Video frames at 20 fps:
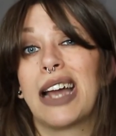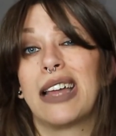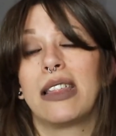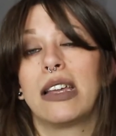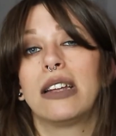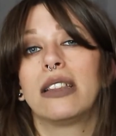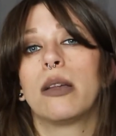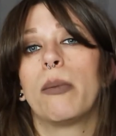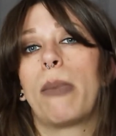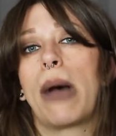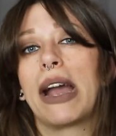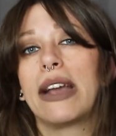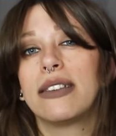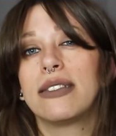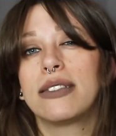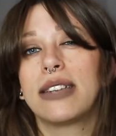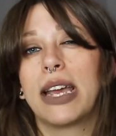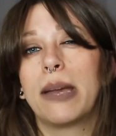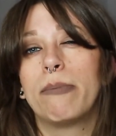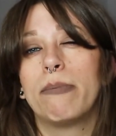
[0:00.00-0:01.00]
I think the
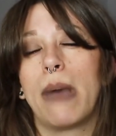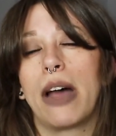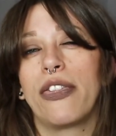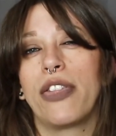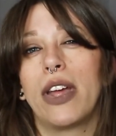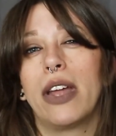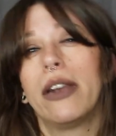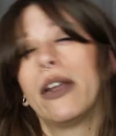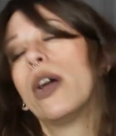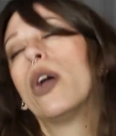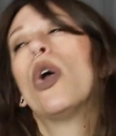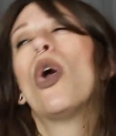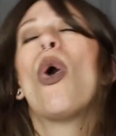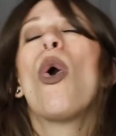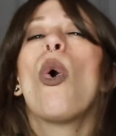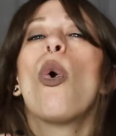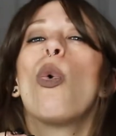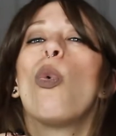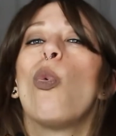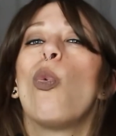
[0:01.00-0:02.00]
bias tape method
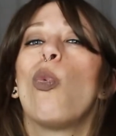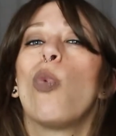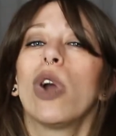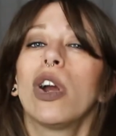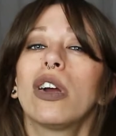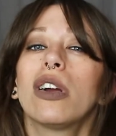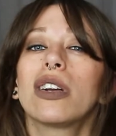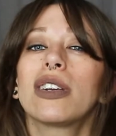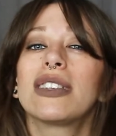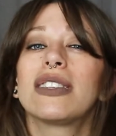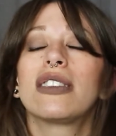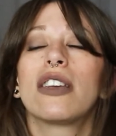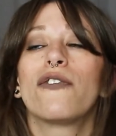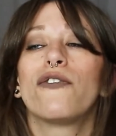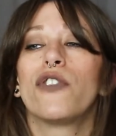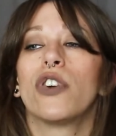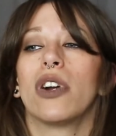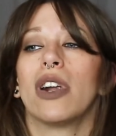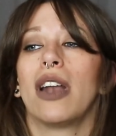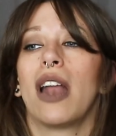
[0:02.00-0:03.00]
works
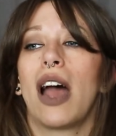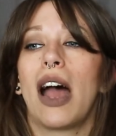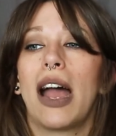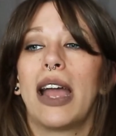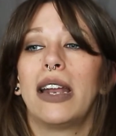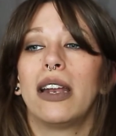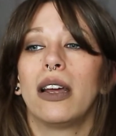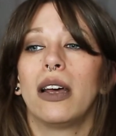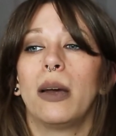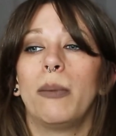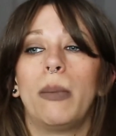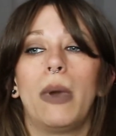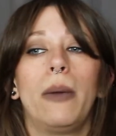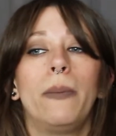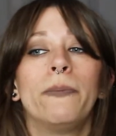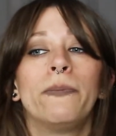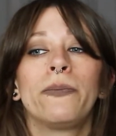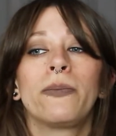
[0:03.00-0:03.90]
for an item